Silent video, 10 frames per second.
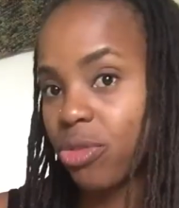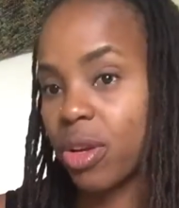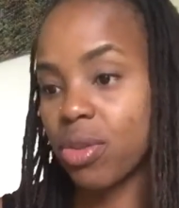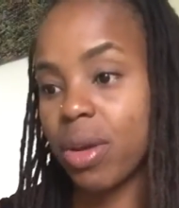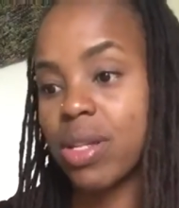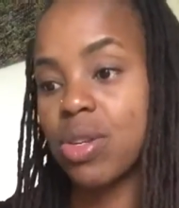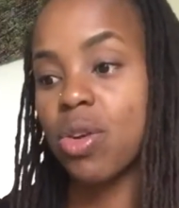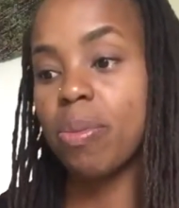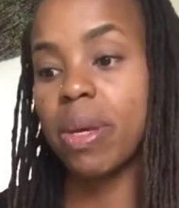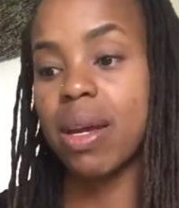
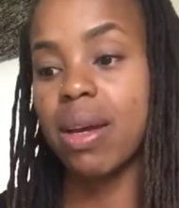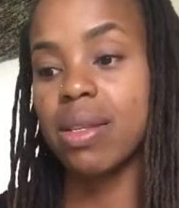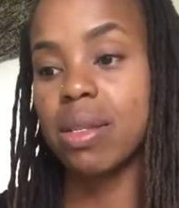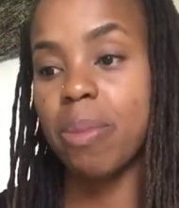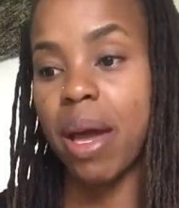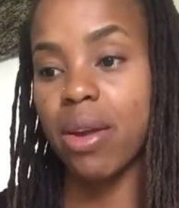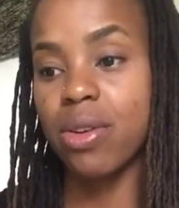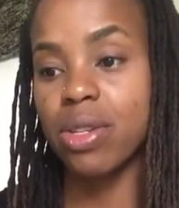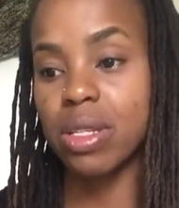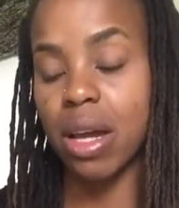fundraiser because the
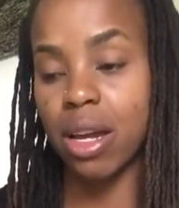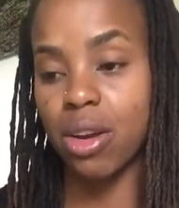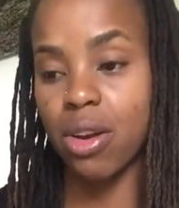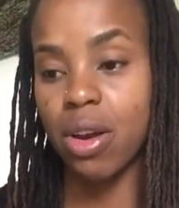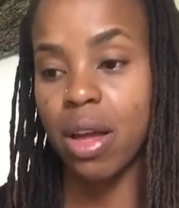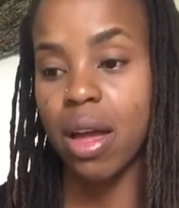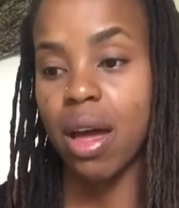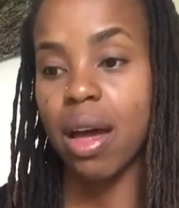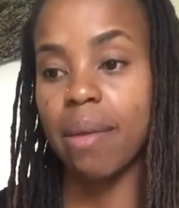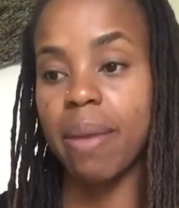pattern designer
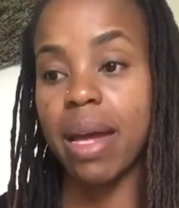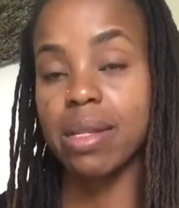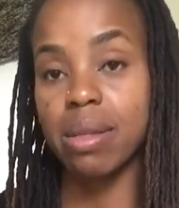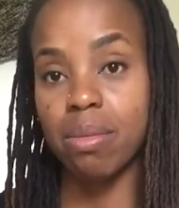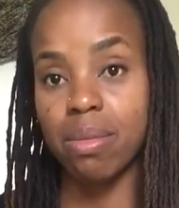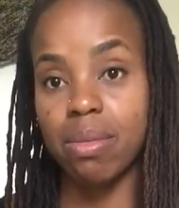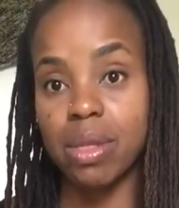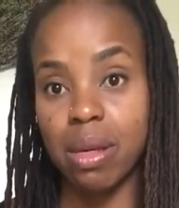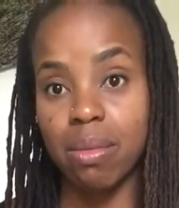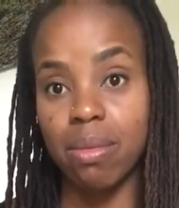has
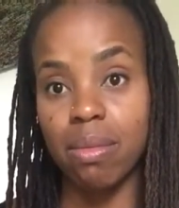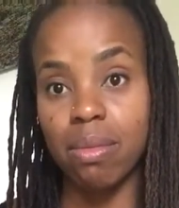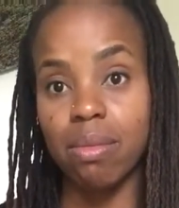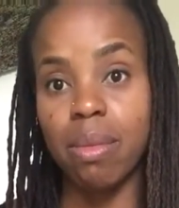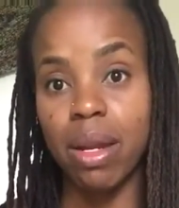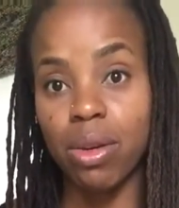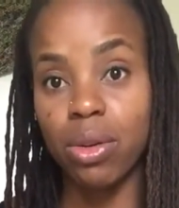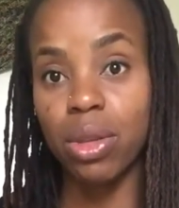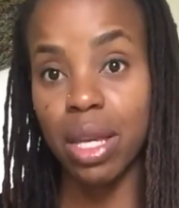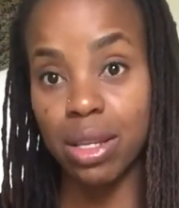some medical
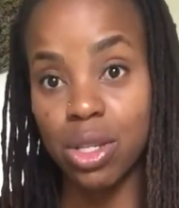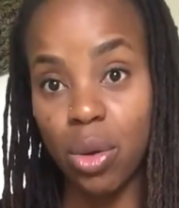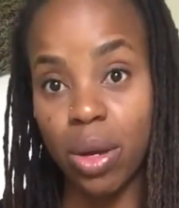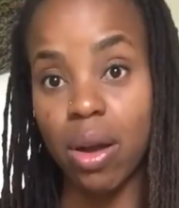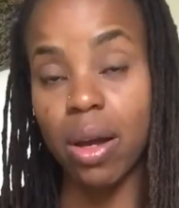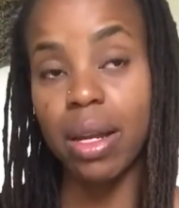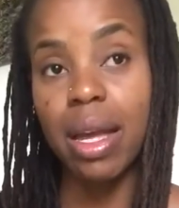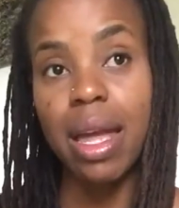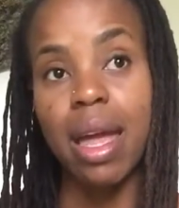things going on.